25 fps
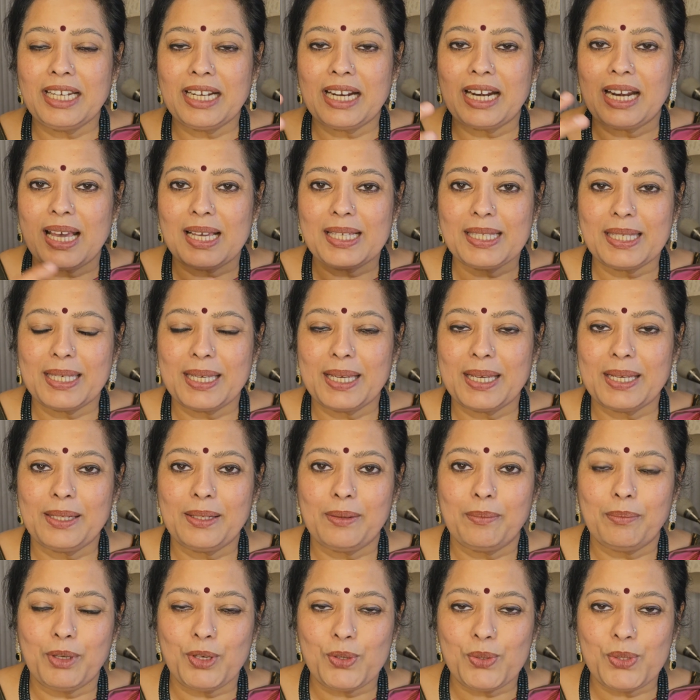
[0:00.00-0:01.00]
classical
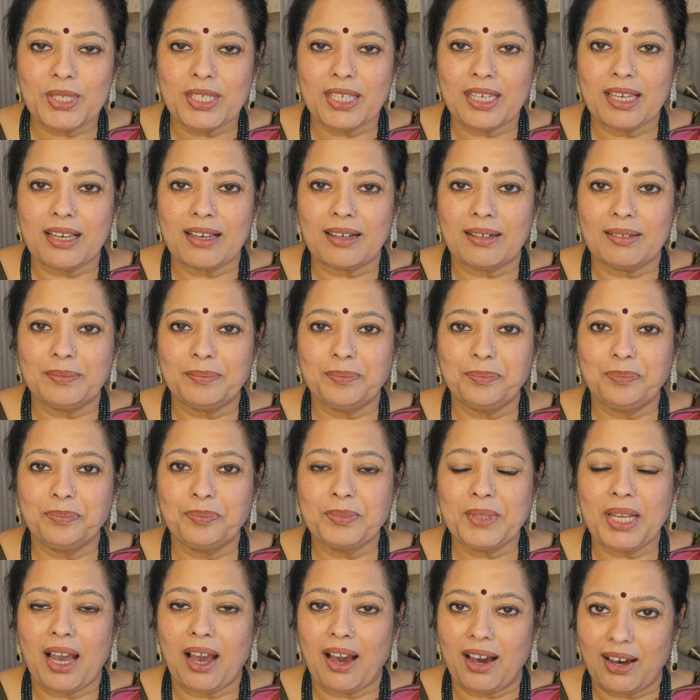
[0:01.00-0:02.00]
music
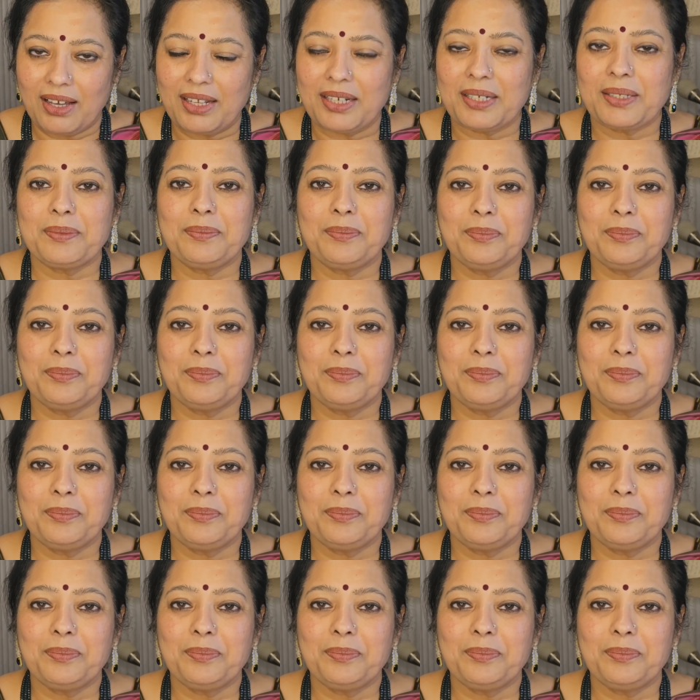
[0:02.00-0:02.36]
are.